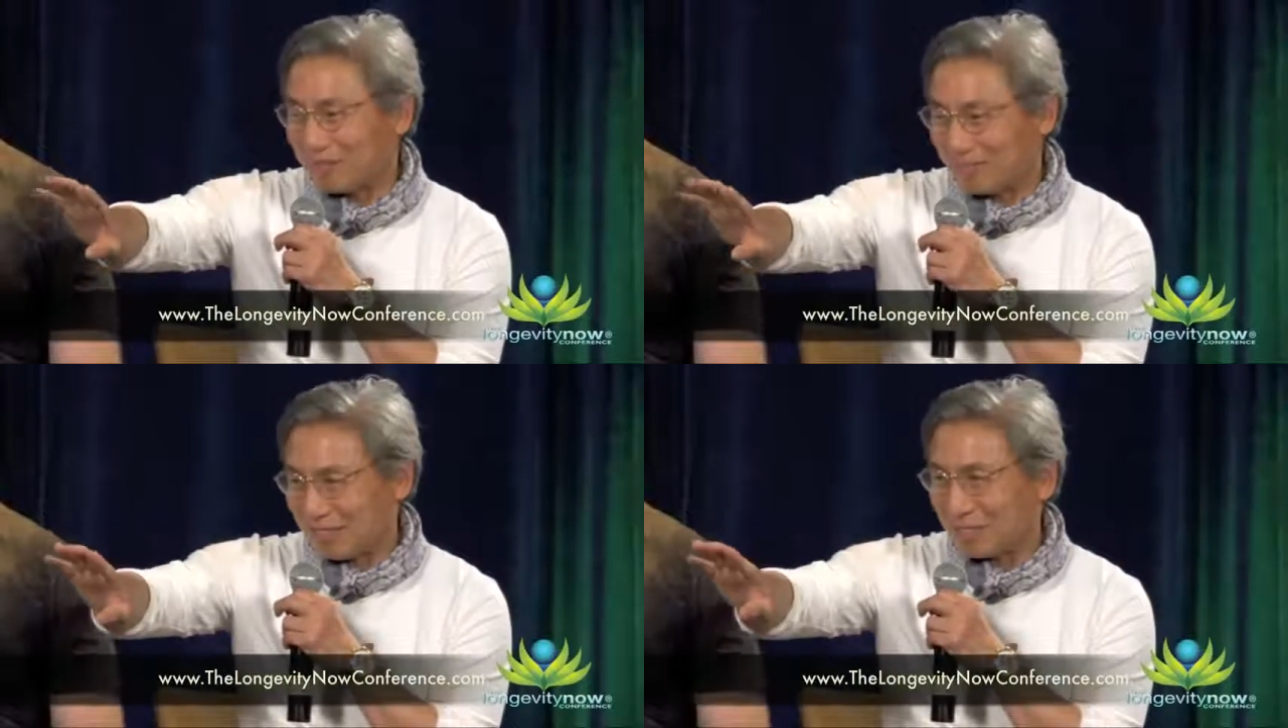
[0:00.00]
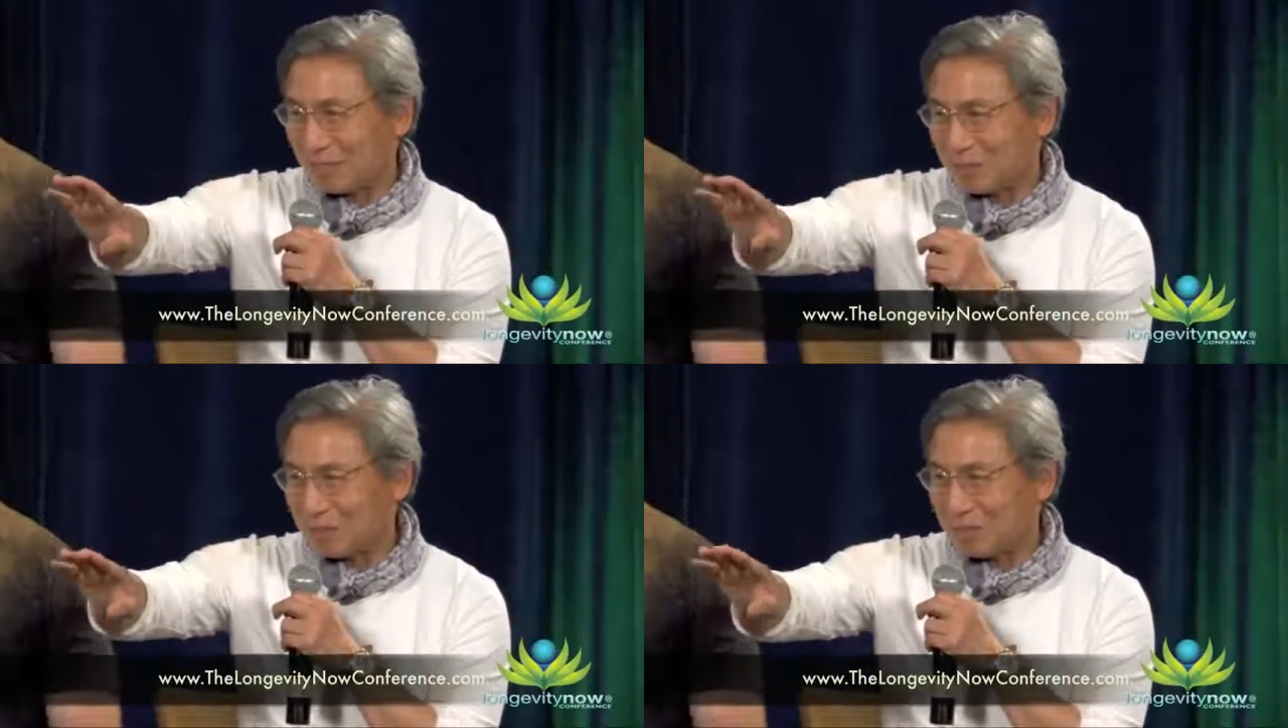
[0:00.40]
you
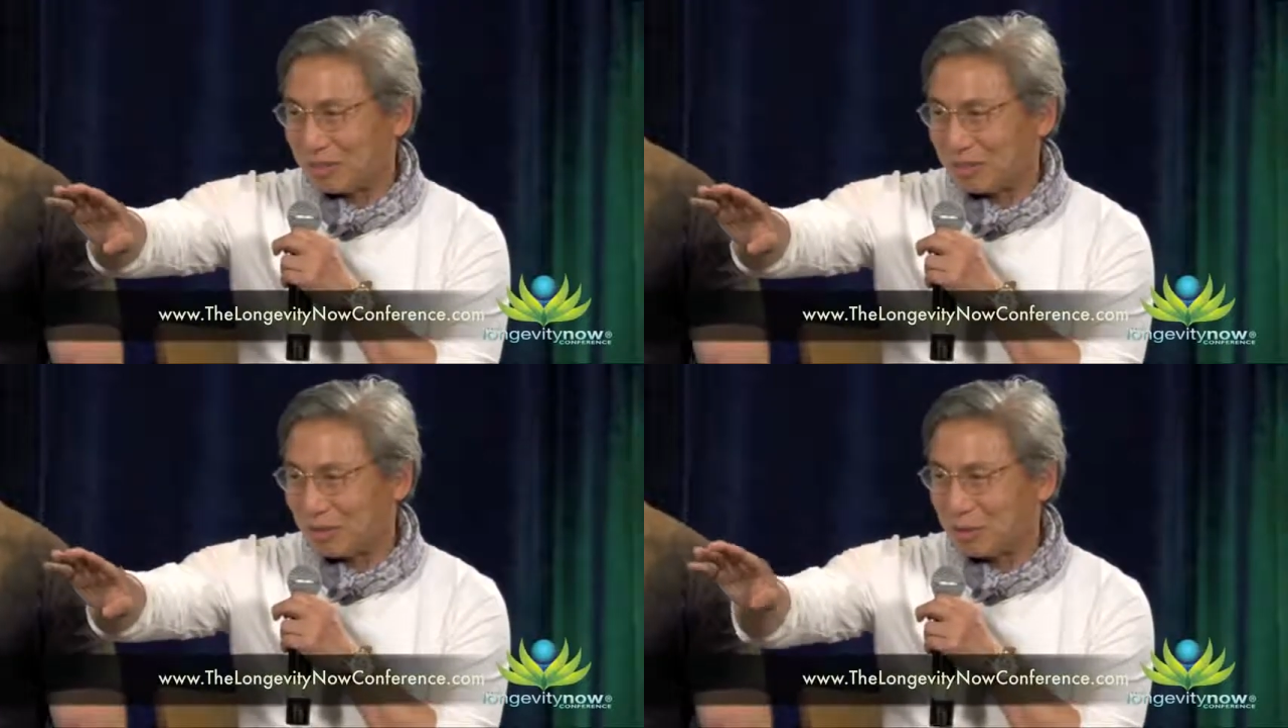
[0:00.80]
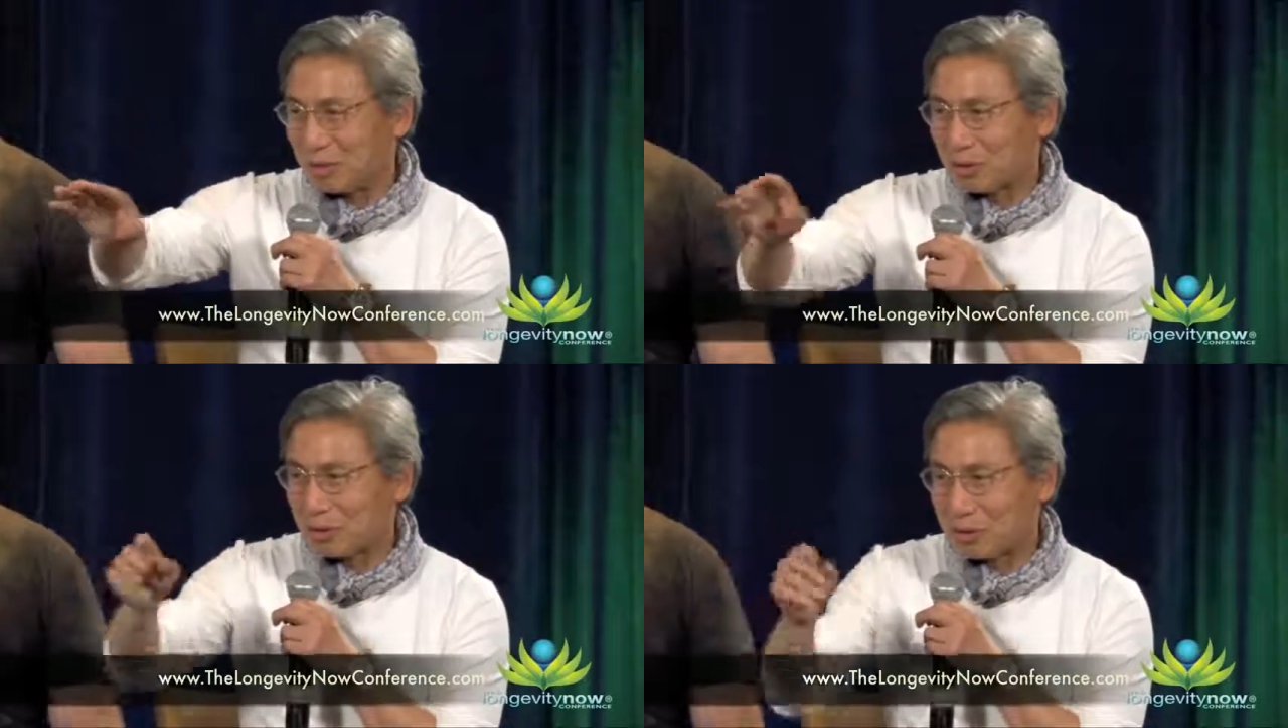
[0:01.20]
know, diffuse
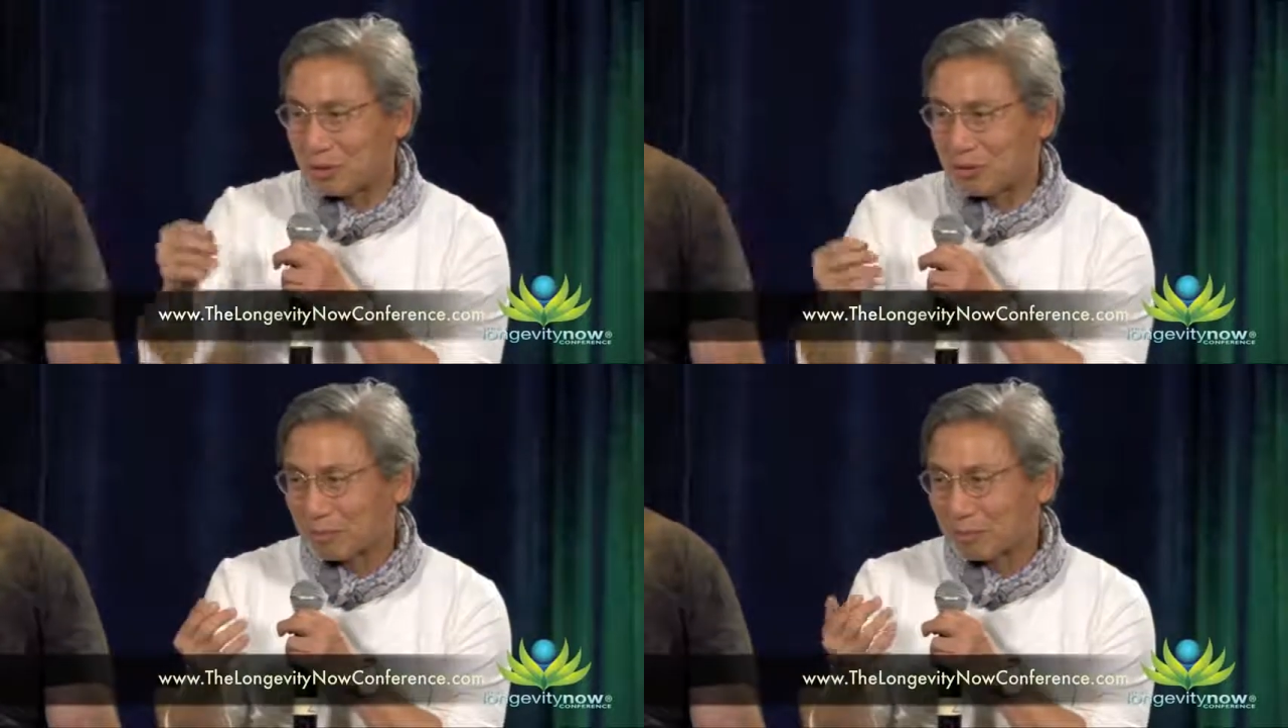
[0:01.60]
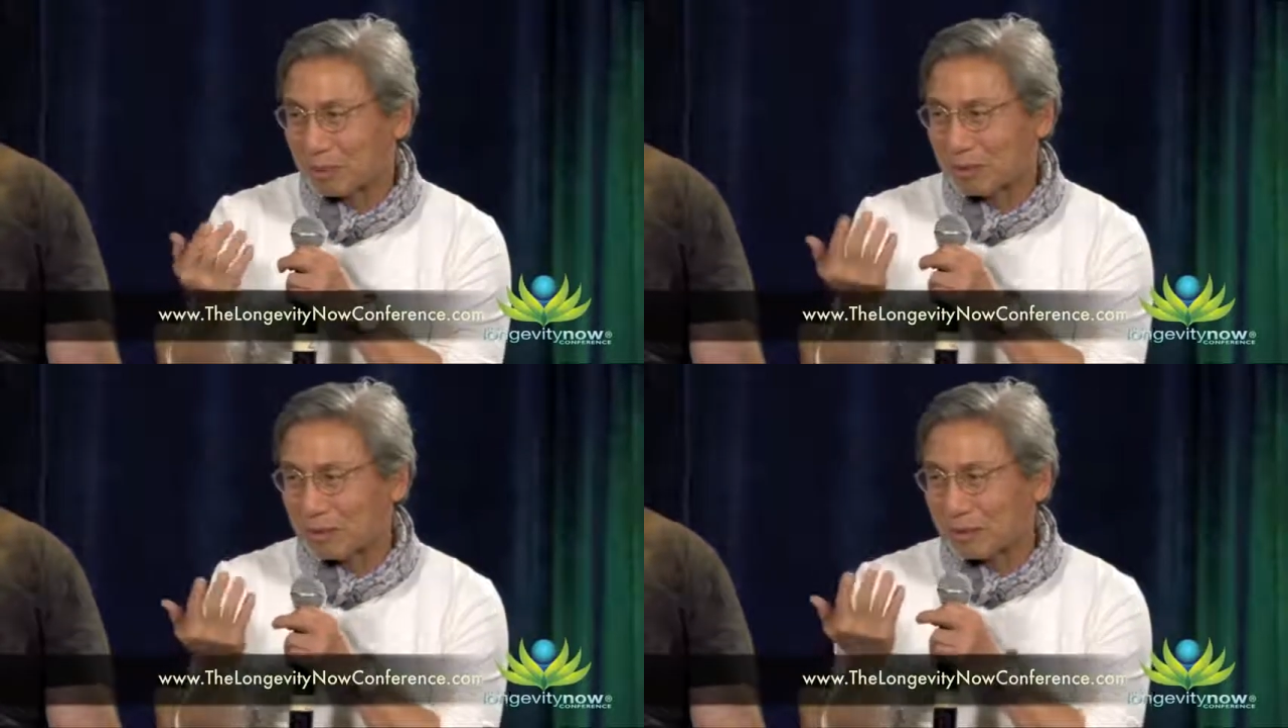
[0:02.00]
your question, but